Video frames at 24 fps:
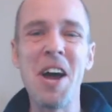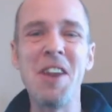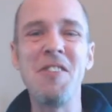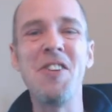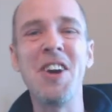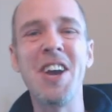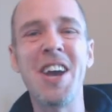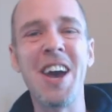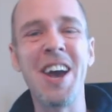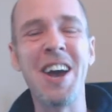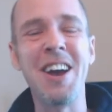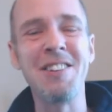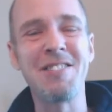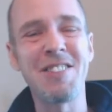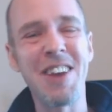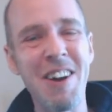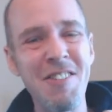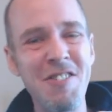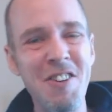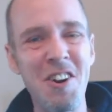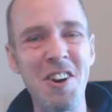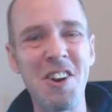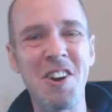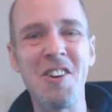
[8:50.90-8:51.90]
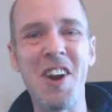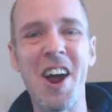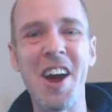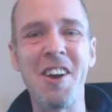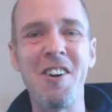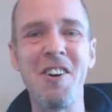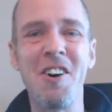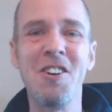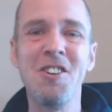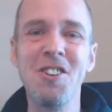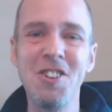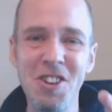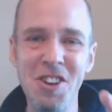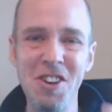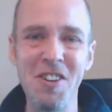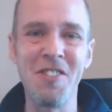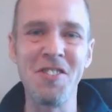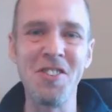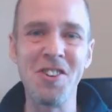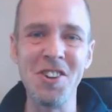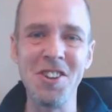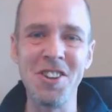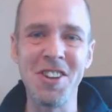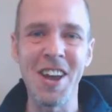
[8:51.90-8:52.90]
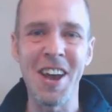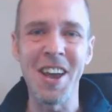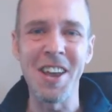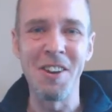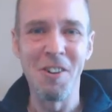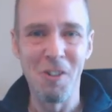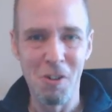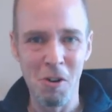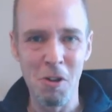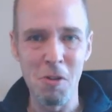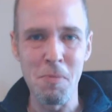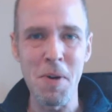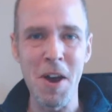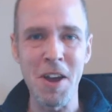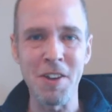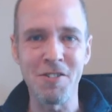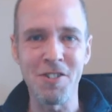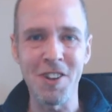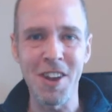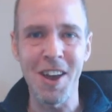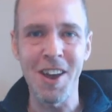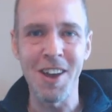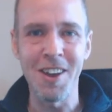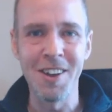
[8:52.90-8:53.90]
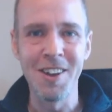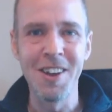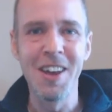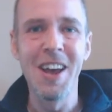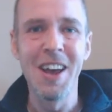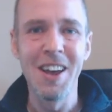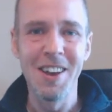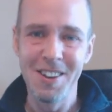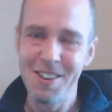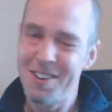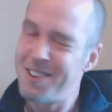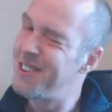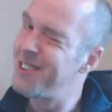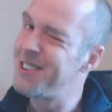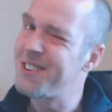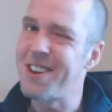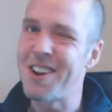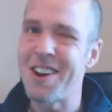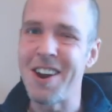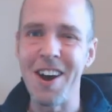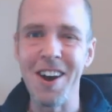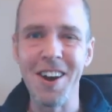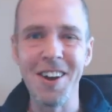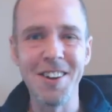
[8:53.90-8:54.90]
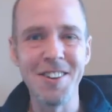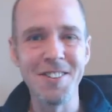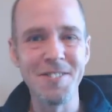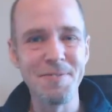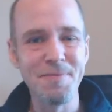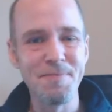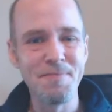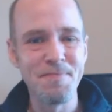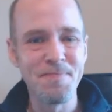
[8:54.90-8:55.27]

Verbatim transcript: but anyway, guys, I've got to crack on. You have a good day. All the best, yeah. ta -ra.